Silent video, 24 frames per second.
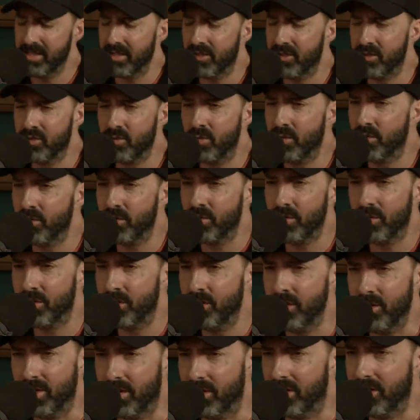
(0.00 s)
like a short order
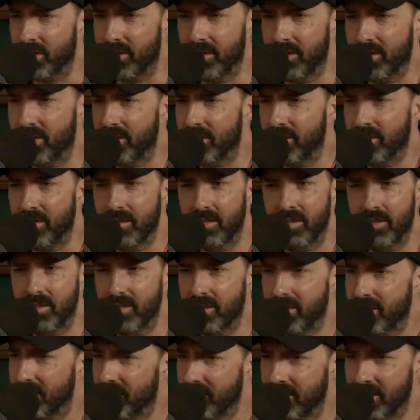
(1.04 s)
cook.
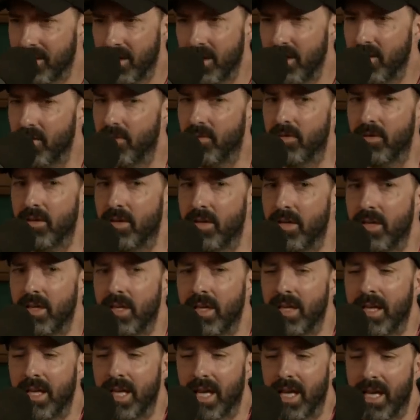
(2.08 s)
No.
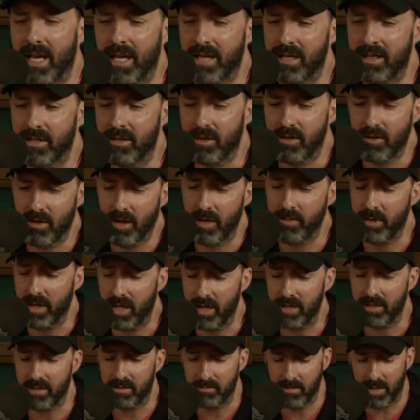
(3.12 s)
And I mean,
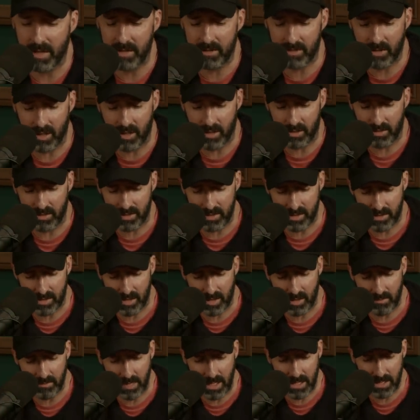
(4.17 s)
I, my daughter is
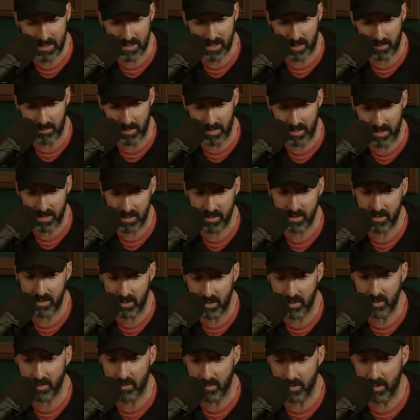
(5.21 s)
amazing, but this
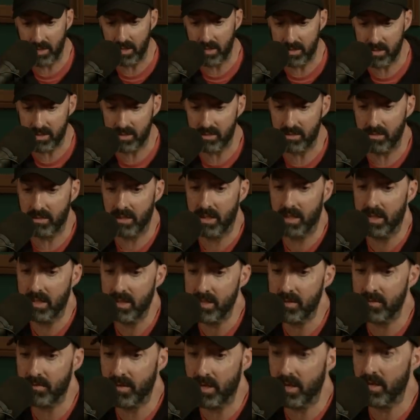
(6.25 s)
it's it
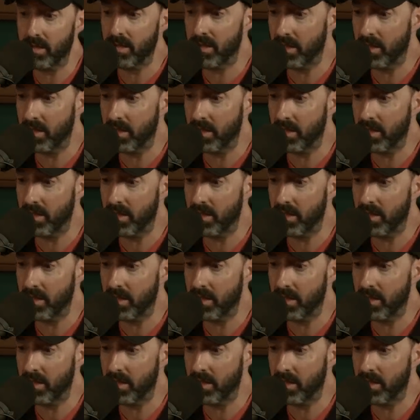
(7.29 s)
is very